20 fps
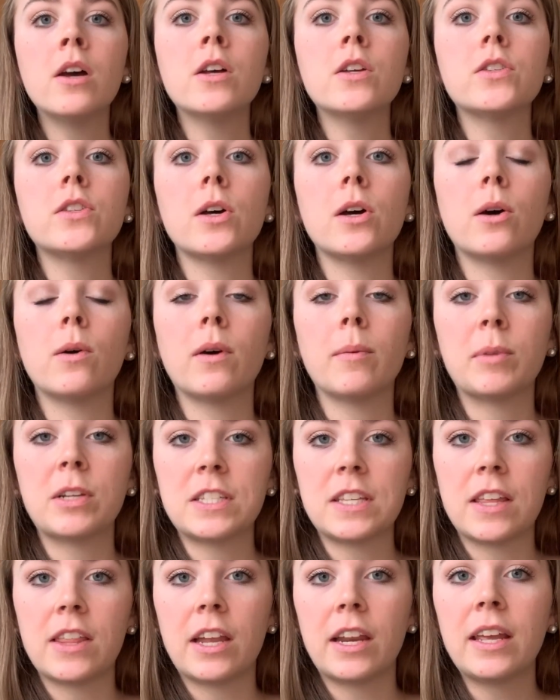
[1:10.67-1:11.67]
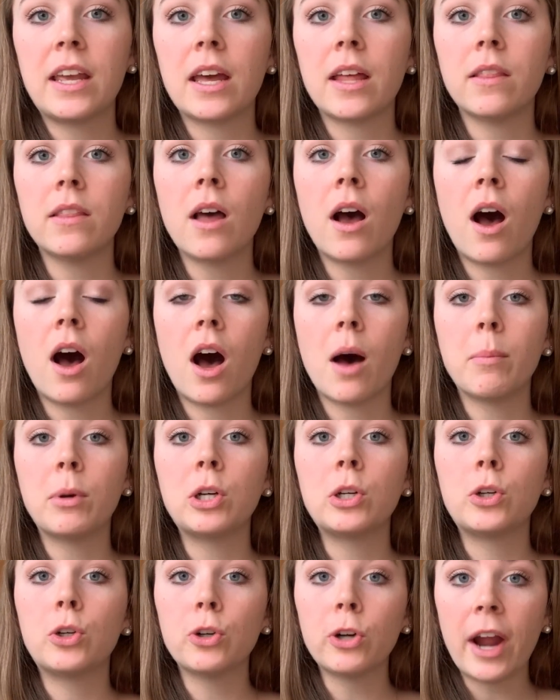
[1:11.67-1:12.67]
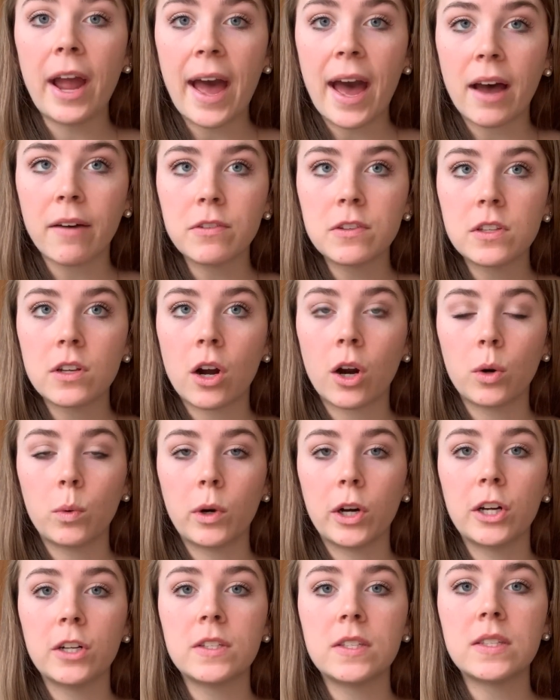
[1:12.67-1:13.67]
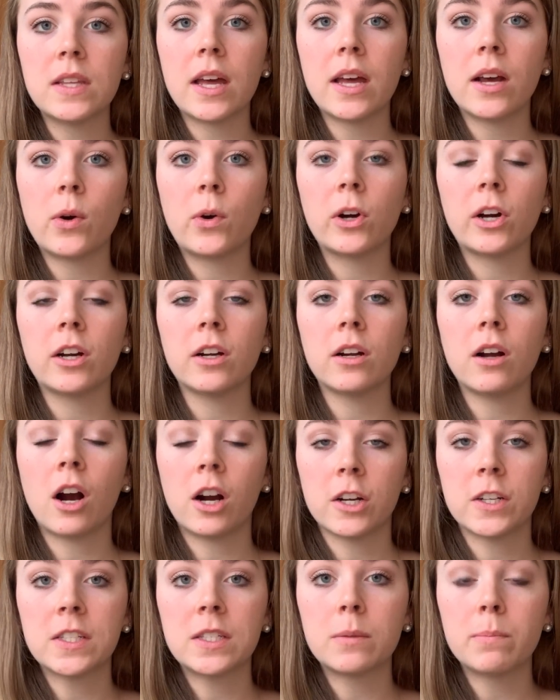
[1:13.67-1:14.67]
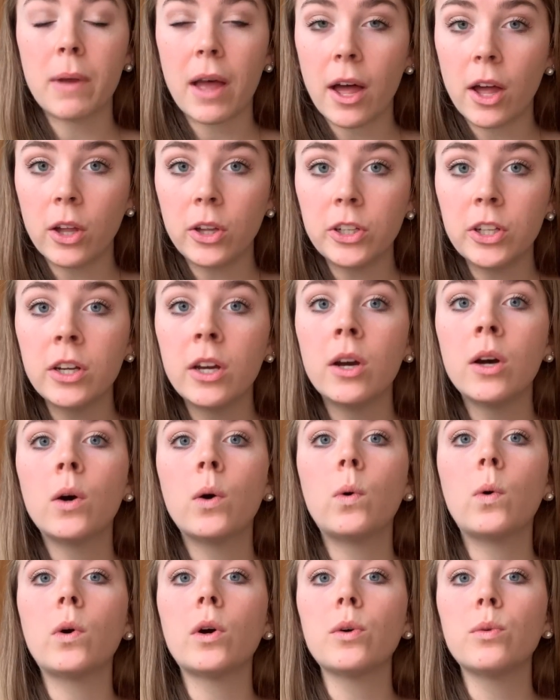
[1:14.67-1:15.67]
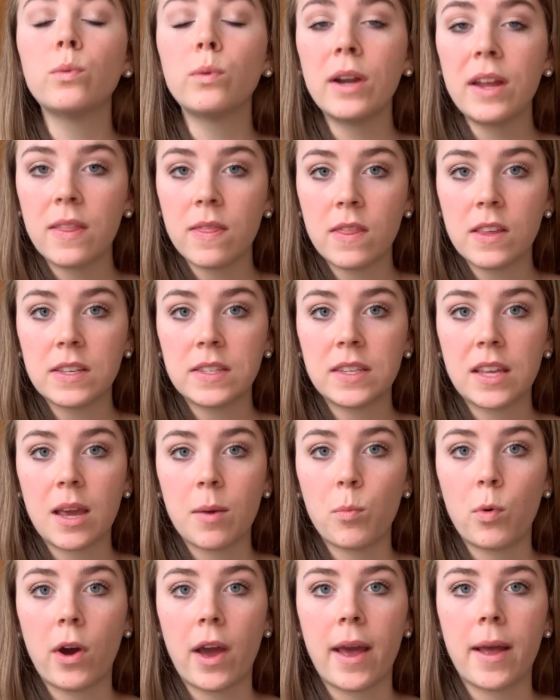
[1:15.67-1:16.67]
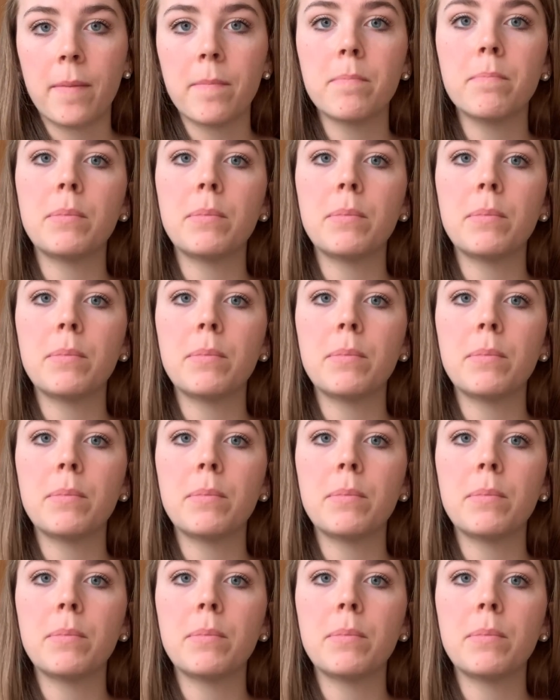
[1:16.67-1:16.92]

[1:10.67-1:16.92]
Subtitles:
So I'm going to say that again. Homographs are words that are spelled or written the same way,